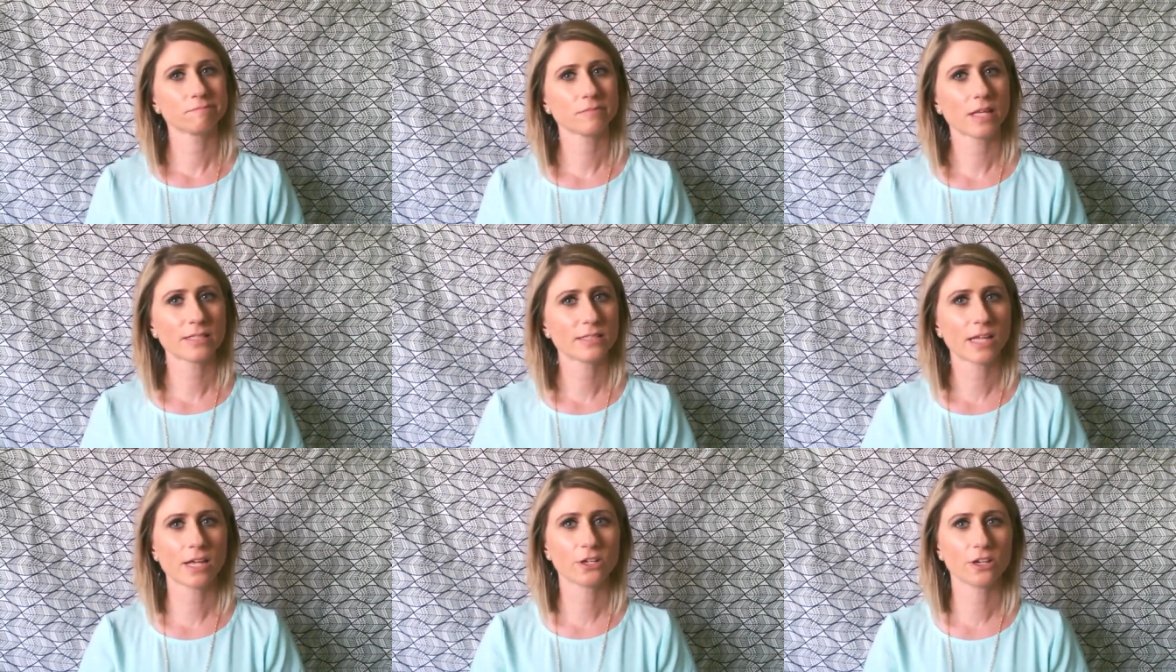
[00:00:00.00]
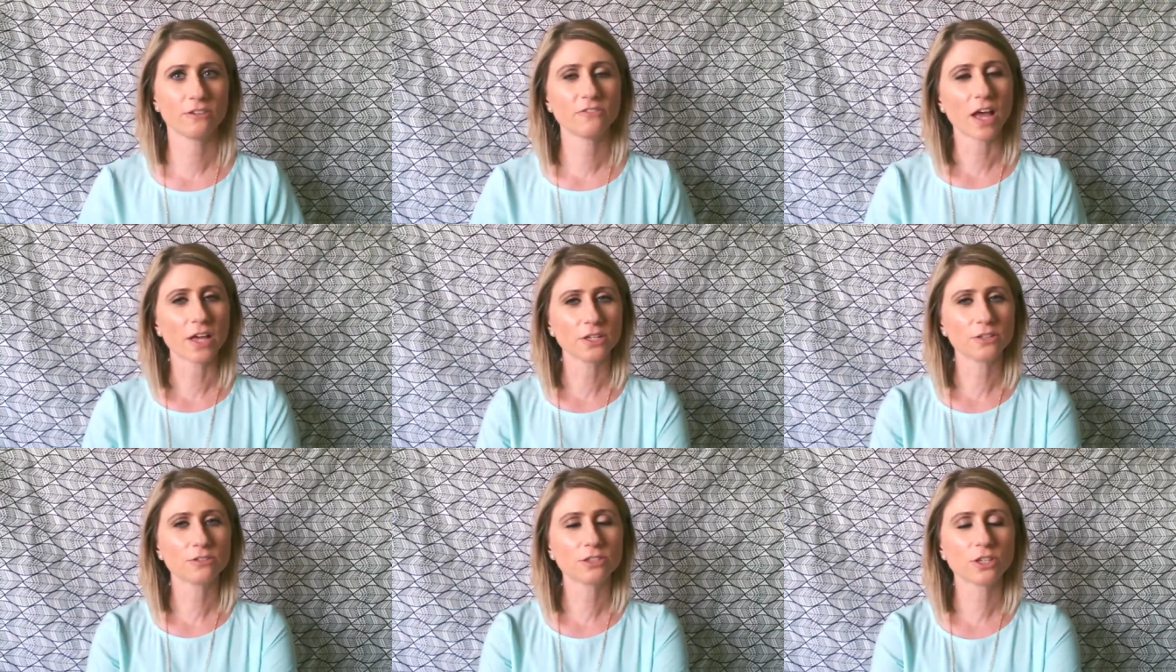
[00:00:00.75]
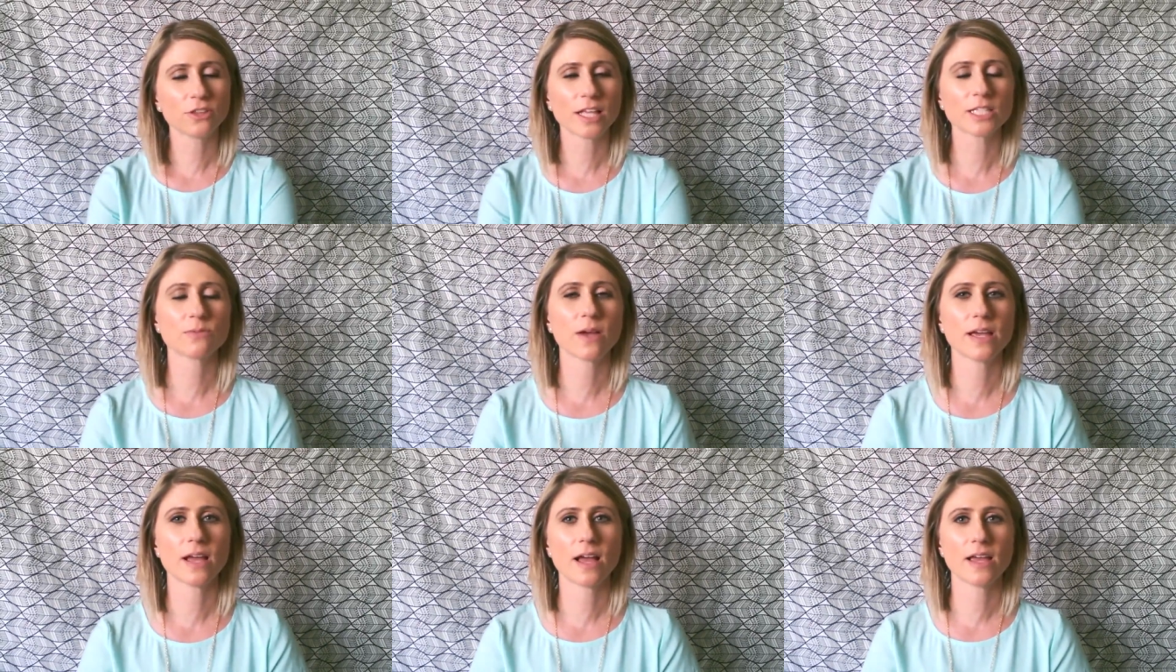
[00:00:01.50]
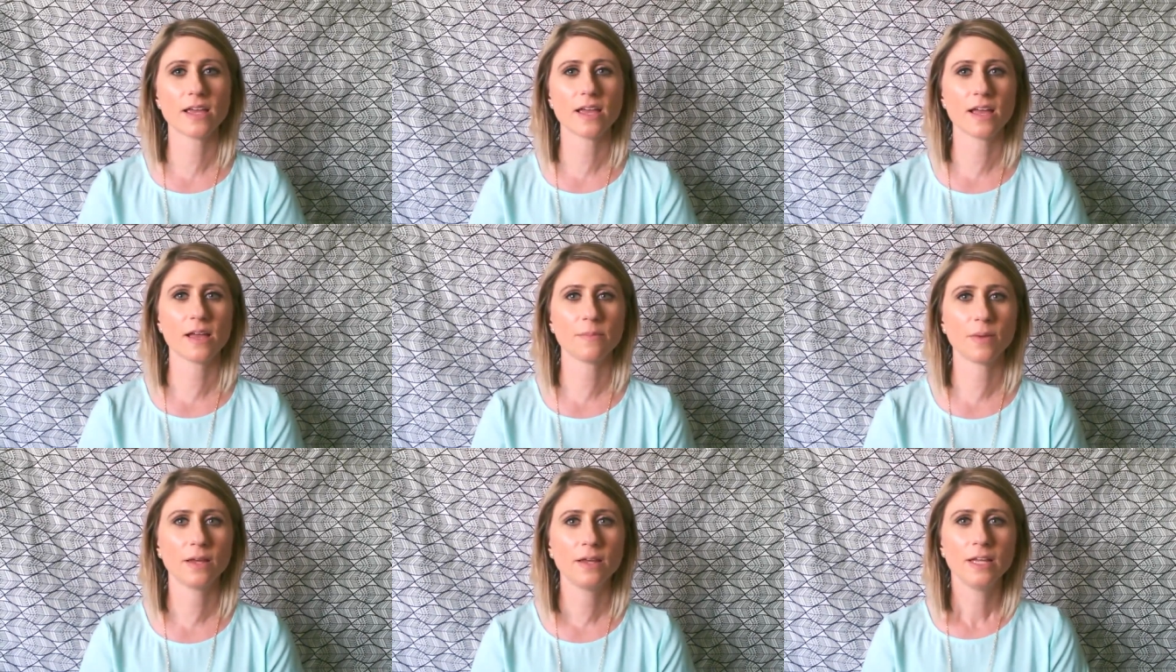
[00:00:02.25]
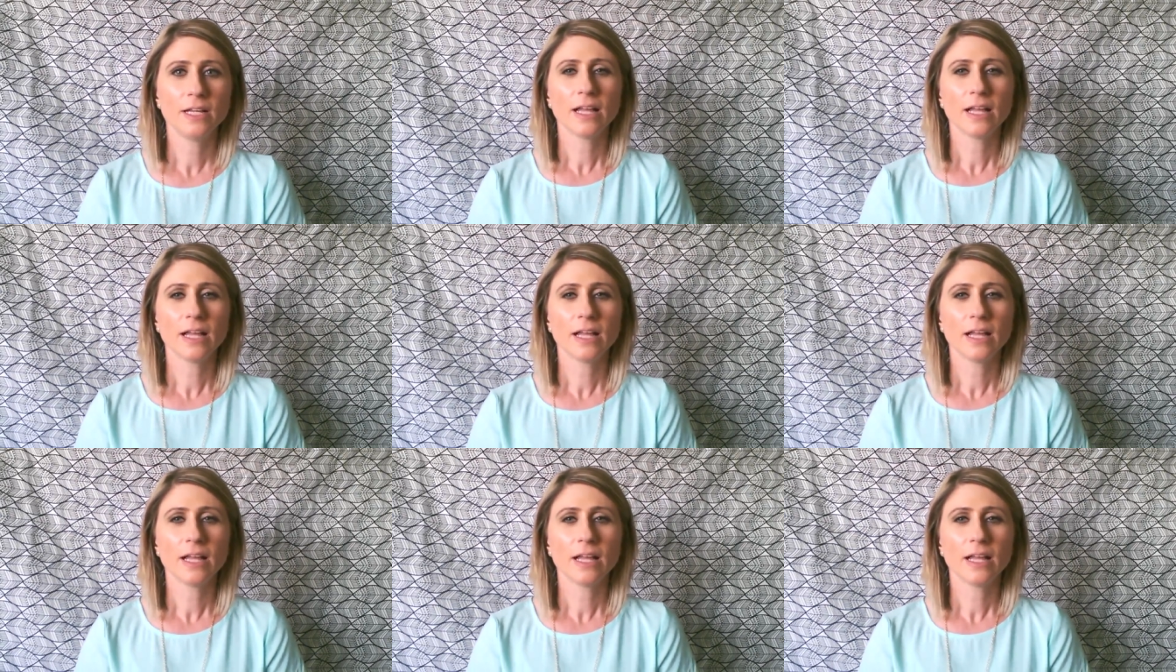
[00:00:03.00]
that's not a good value. So that's why I am, I